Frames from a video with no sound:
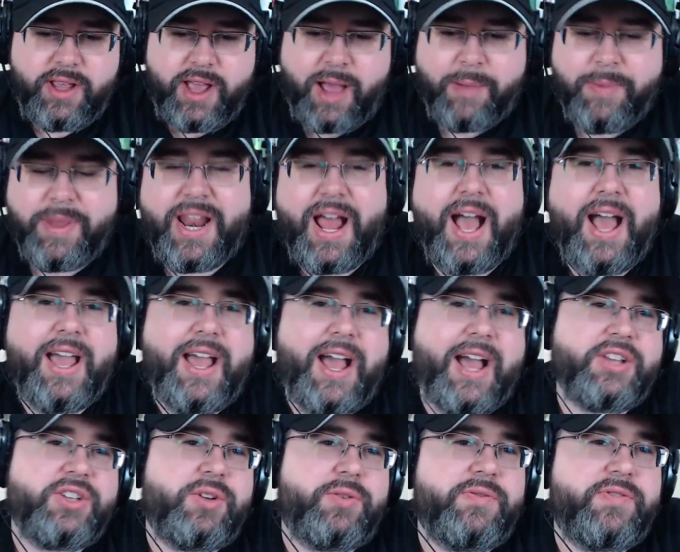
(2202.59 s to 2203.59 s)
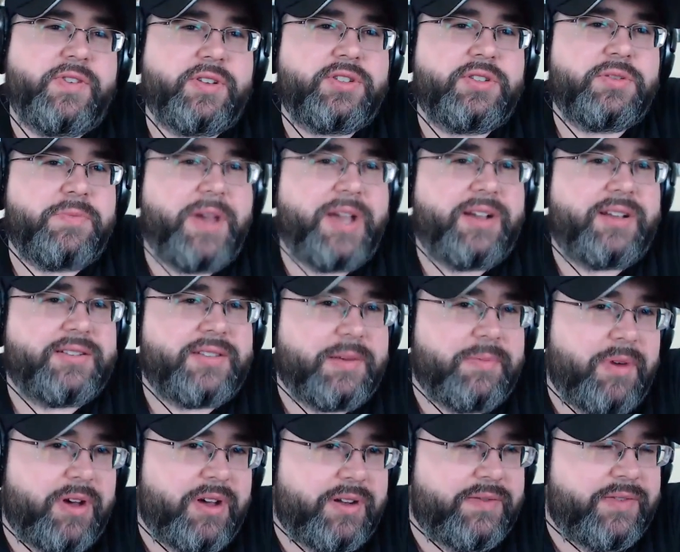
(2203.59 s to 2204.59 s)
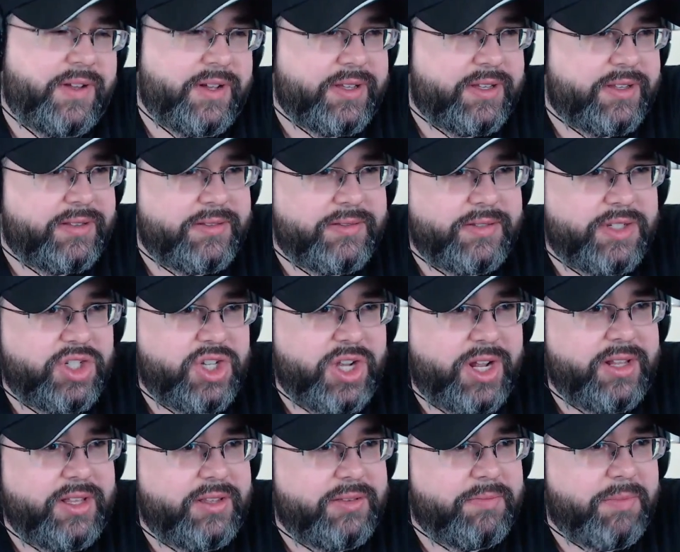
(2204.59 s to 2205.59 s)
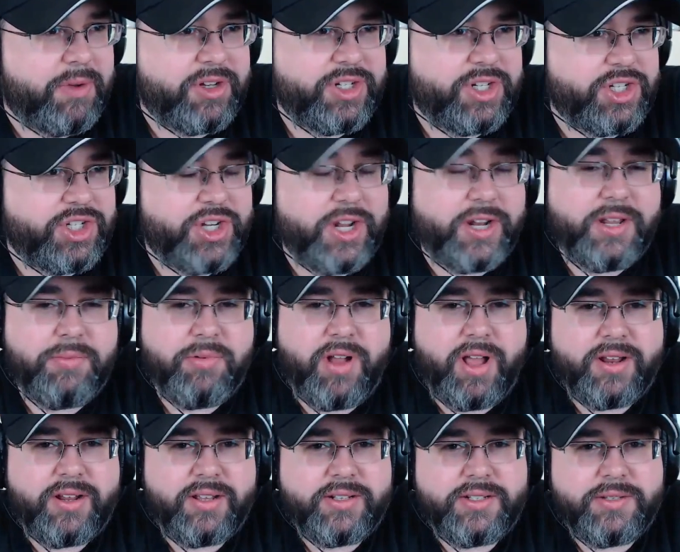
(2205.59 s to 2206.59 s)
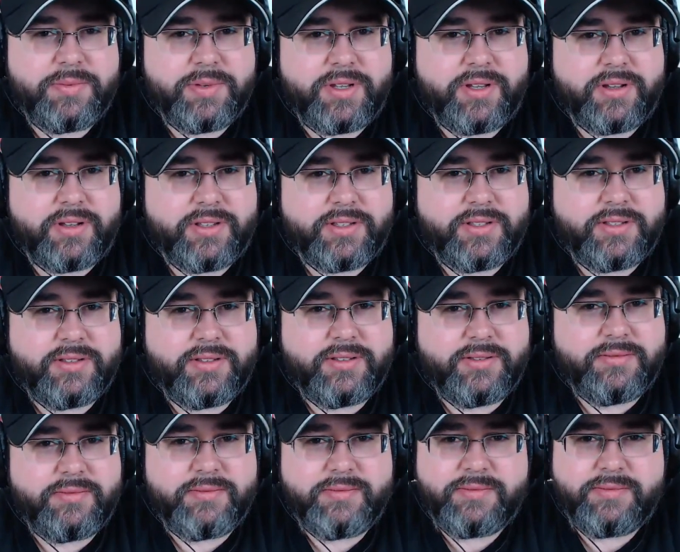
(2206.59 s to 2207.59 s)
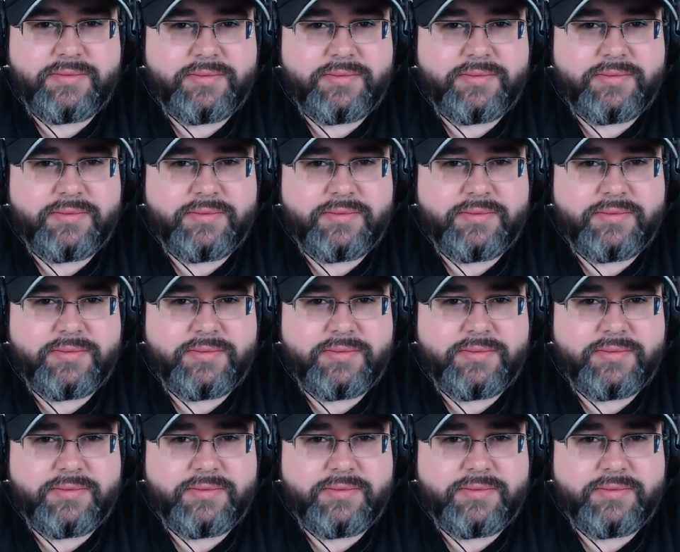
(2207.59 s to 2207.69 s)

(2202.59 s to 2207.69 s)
I mean, I, I don't feel too bad because I bought a fucking Genny bunch of Genny products because yeah,